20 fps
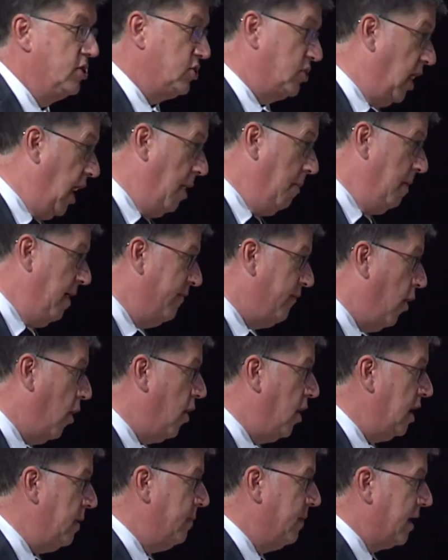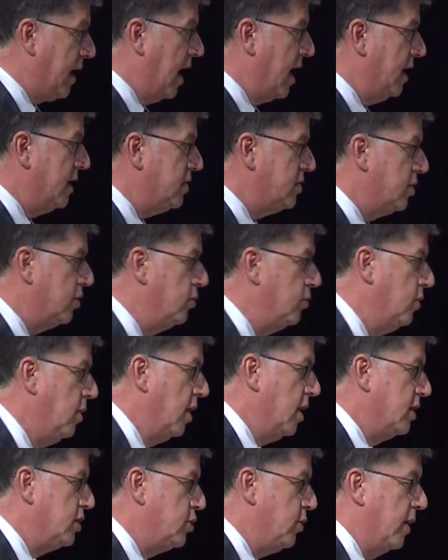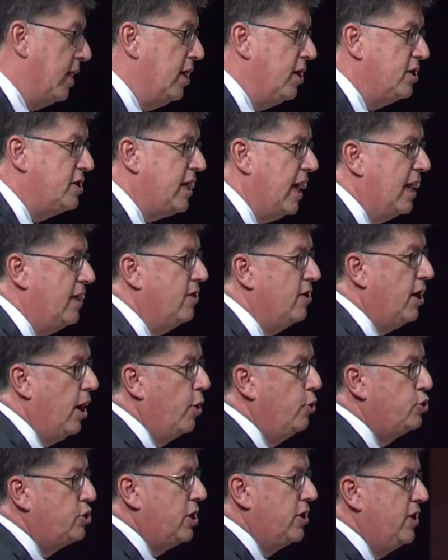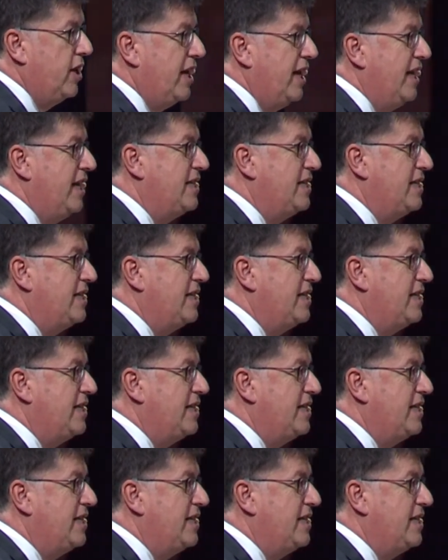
Some have already begun to, to entertain the notion that